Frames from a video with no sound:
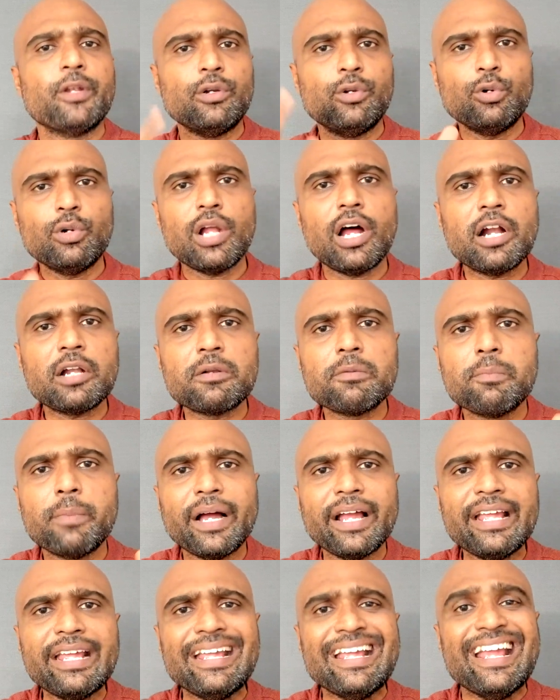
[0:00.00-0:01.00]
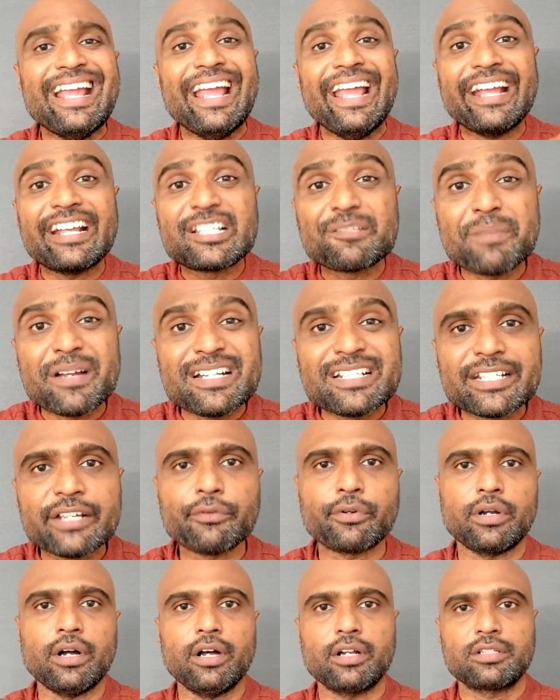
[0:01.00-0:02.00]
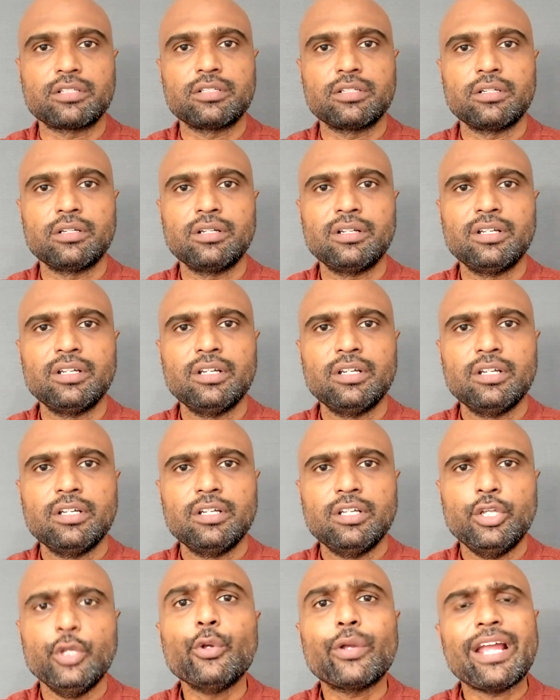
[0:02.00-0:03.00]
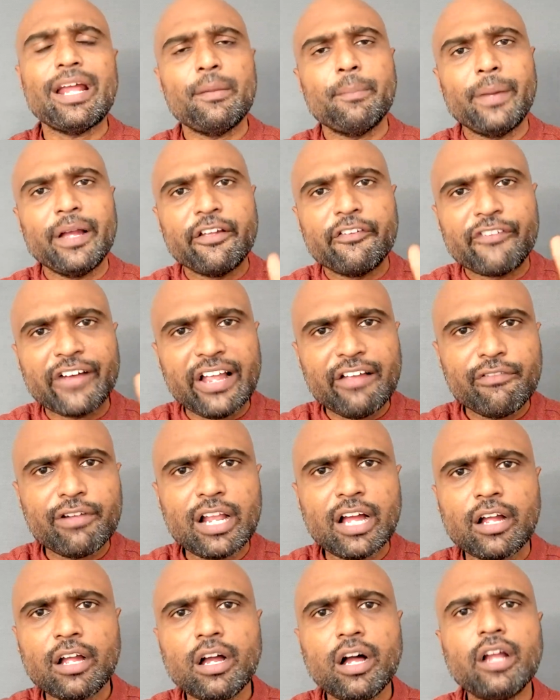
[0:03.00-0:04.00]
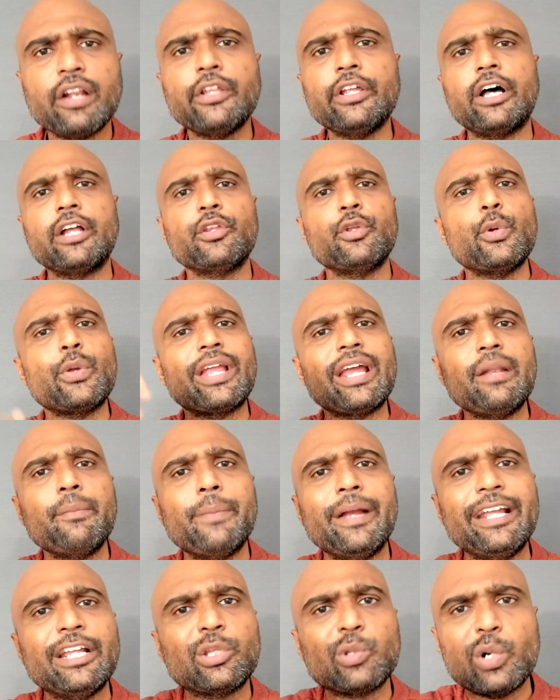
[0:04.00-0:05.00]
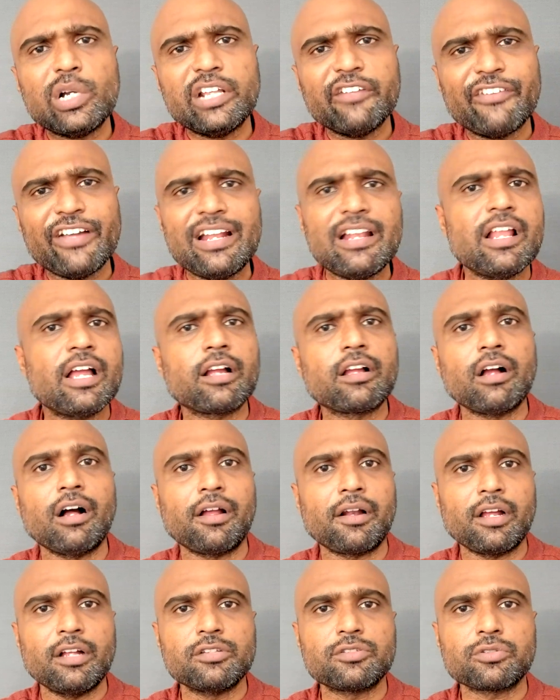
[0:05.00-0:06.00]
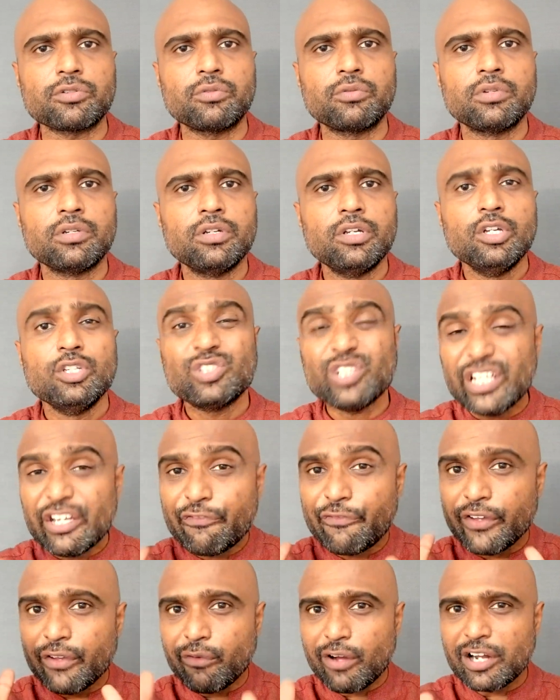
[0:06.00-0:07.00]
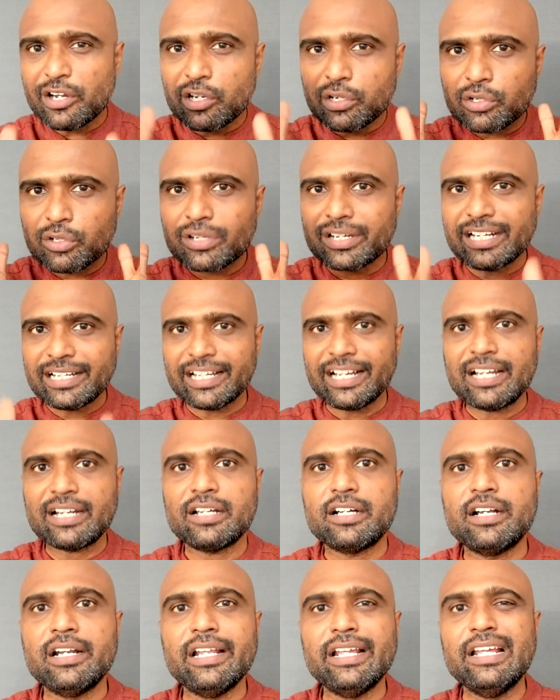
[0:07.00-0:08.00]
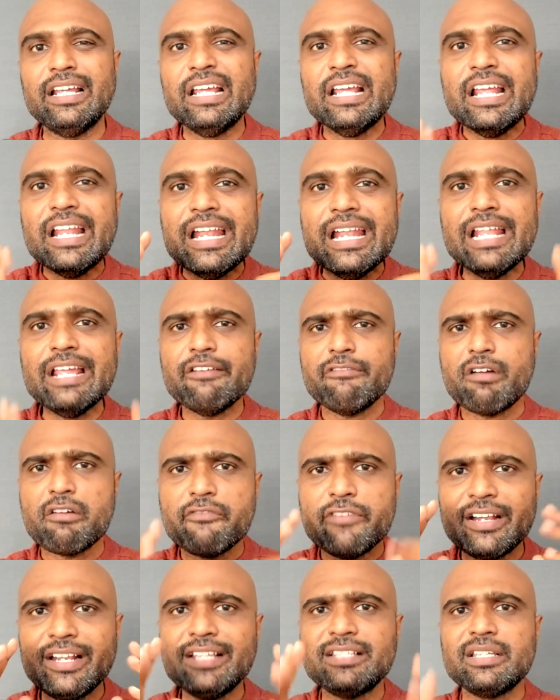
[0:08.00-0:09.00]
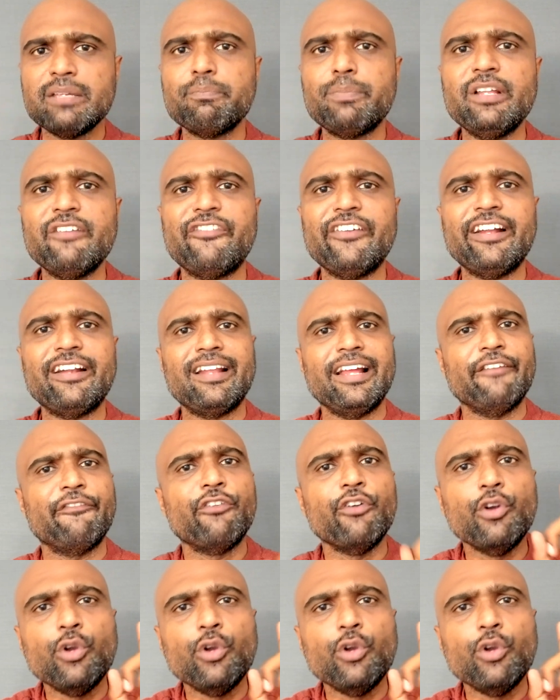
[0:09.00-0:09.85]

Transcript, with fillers: Do not buy expensive cars. You can buy 5 lakh car or you can buy a 25 lakh car also. So if you wanted to retire early, live a very simplified life.